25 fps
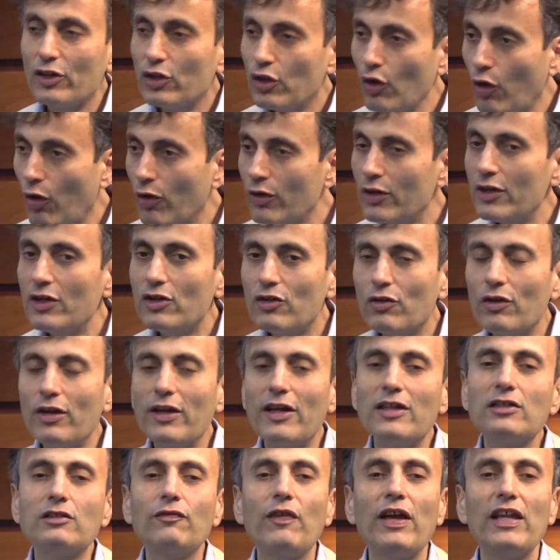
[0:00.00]
dollar
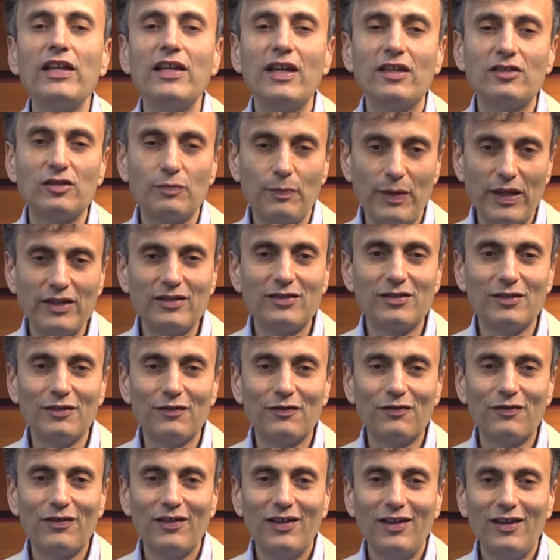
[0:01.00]
today is very
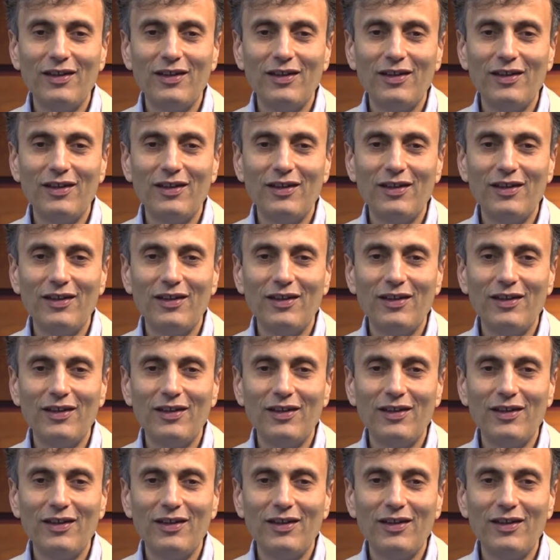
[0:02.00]
expensive.